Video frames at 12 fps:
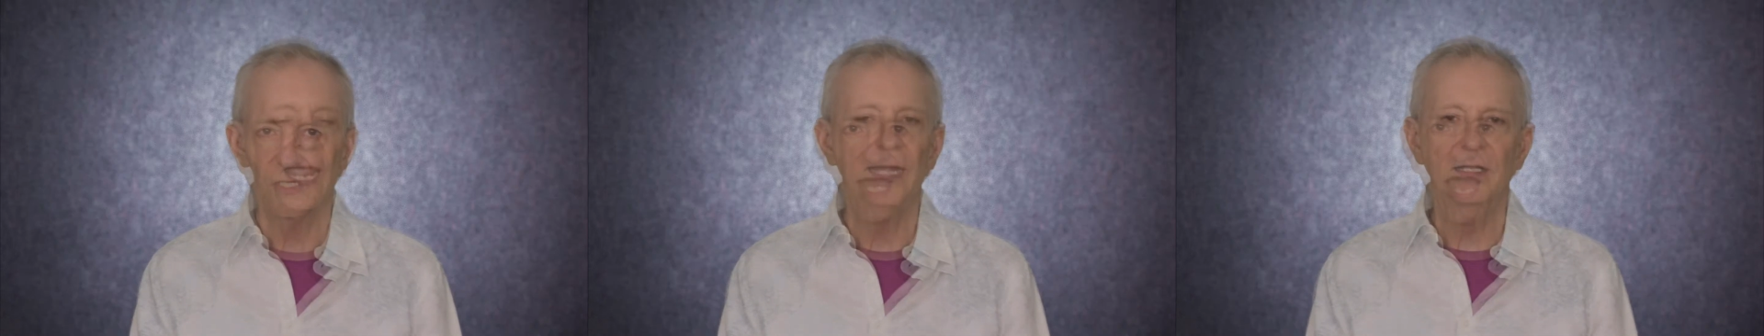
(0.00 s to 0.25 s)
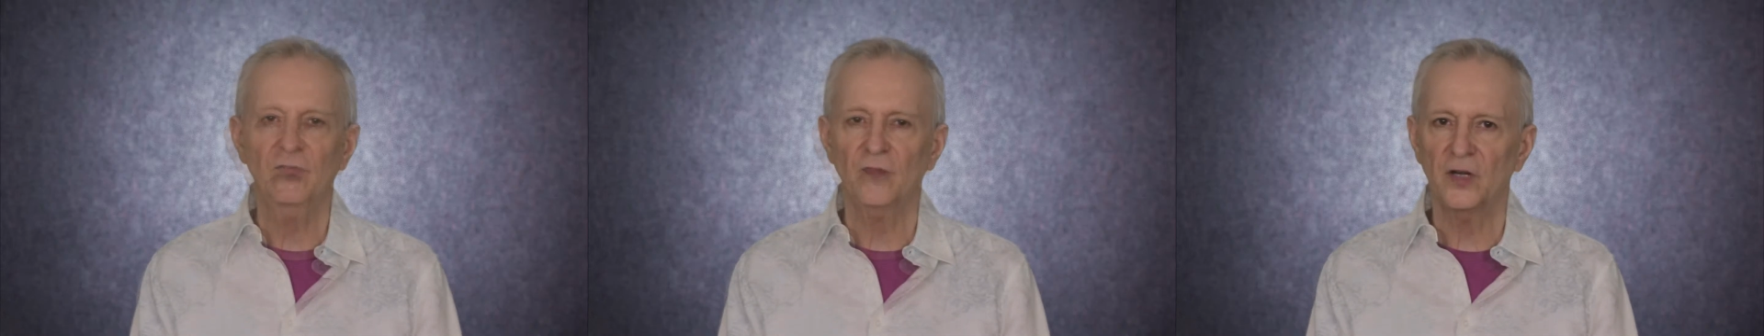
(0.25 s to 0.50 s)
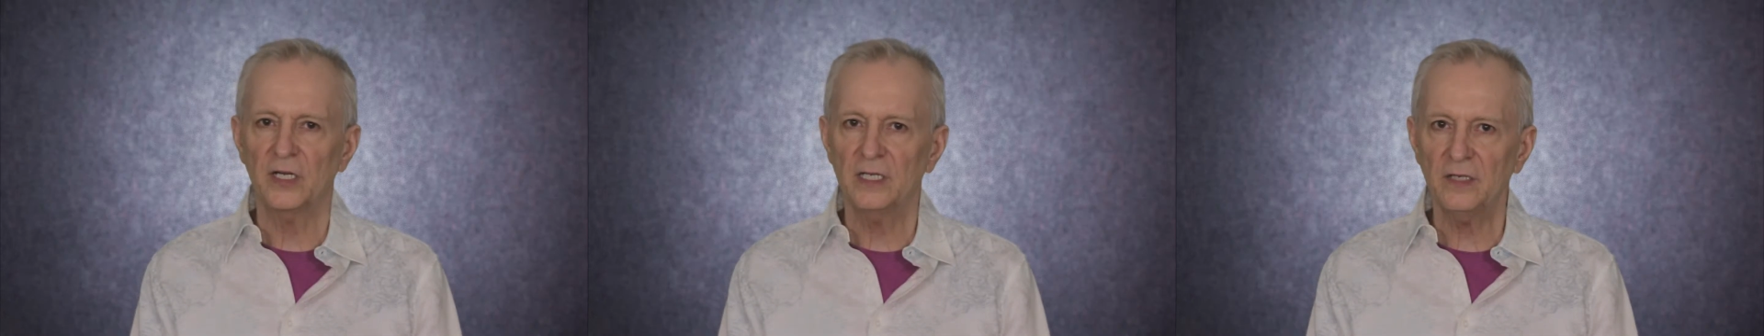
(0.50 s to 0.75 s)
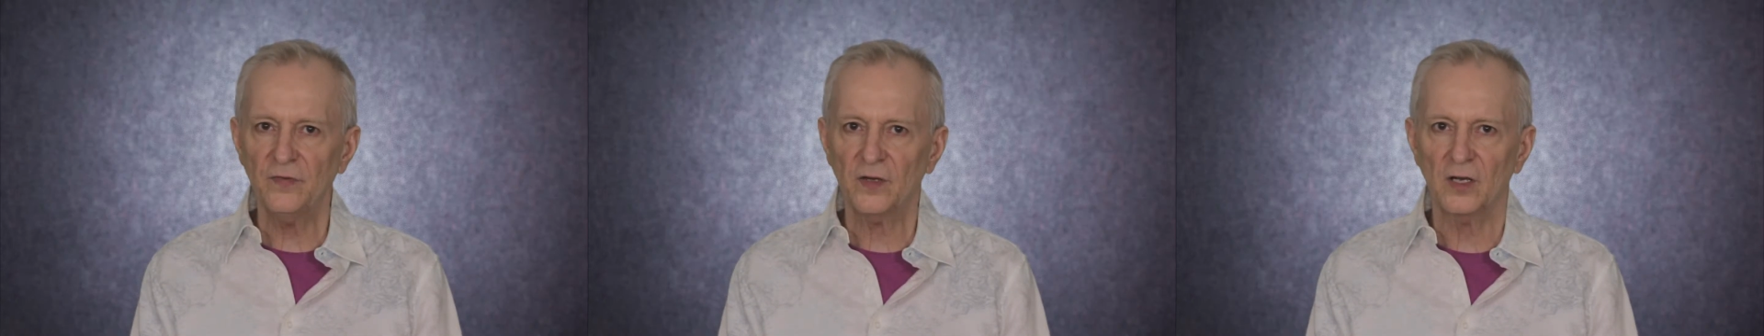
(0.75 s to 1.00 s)
And it's very
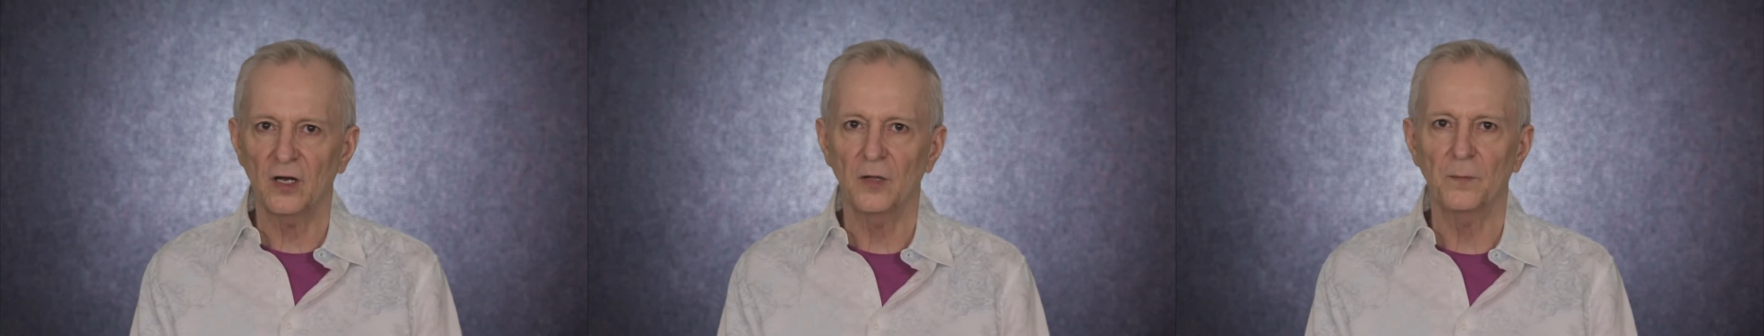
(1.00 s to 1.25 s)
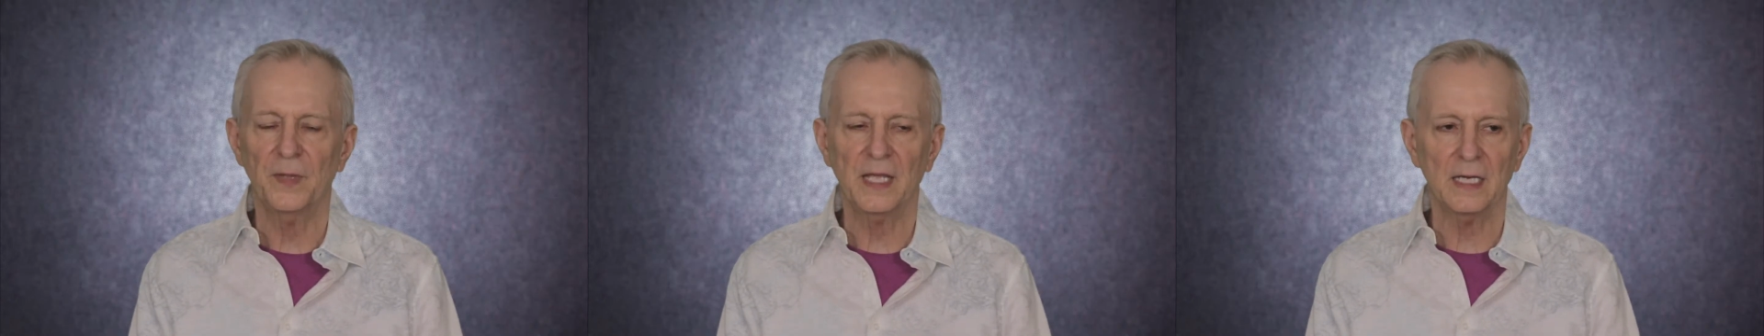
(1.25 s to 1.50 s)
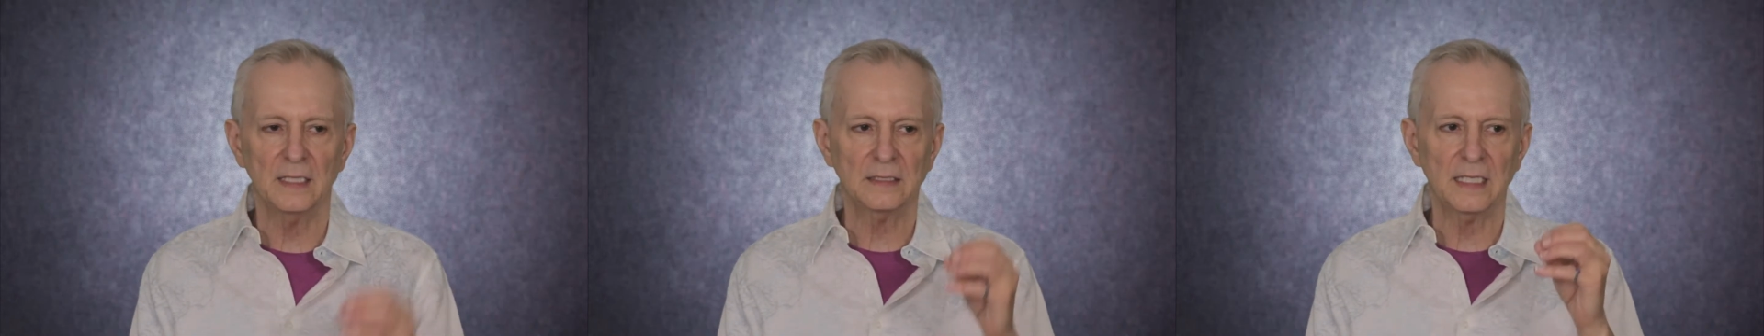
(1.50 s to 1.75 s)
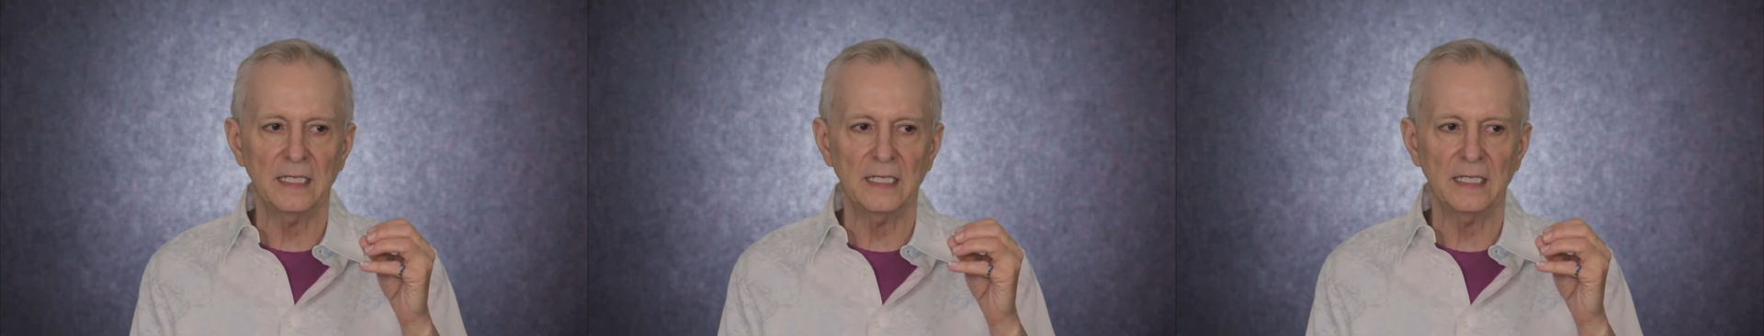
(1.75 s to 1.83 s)
difficult because